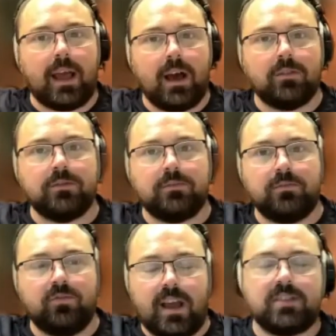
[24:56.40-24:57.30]
and out
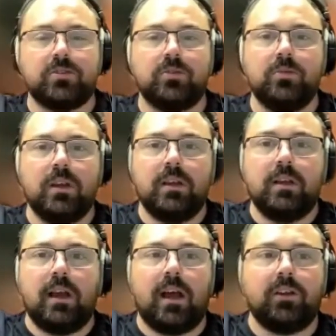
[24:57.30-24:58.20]
wrestle
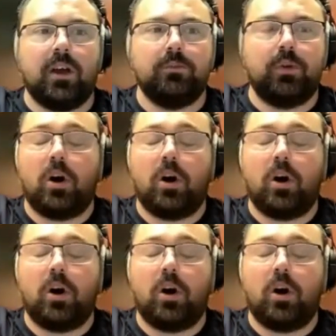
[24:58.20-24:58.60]
and